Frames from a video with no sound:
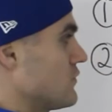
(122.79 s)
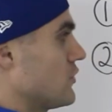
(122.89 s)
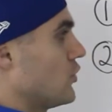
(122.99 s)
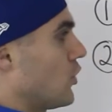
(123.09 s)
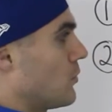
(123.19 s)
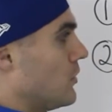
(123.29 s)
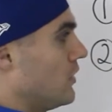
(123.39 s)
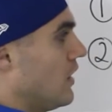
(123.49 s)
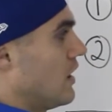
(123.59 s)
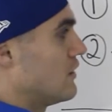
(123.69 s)
of the
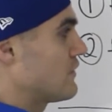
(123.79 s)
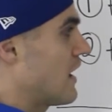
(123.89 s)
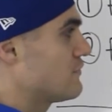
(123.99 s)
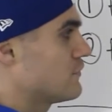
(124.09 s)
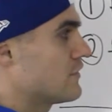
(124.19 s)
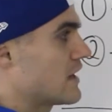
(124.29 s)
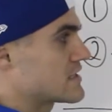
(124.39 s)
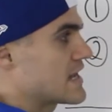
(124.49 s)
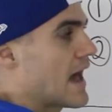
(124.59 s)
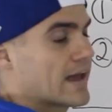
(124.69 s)
normal of f of
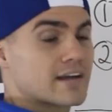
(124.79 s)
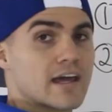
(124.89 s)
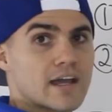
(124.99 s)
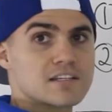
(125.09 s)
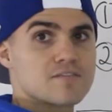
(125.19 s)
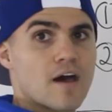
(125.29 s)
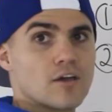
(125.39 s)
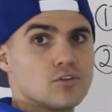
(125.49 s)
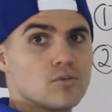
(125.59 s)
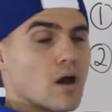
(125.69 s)
x at an x
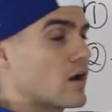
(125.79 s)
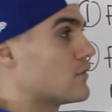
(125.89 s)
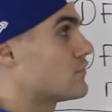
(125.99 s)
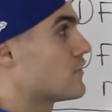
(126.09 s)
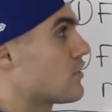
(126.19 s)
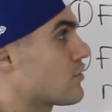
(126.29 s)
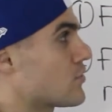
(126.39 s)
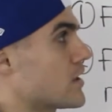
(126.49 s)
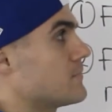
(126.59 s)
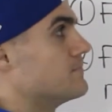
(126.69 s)
value of
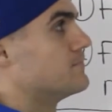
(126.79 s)
3.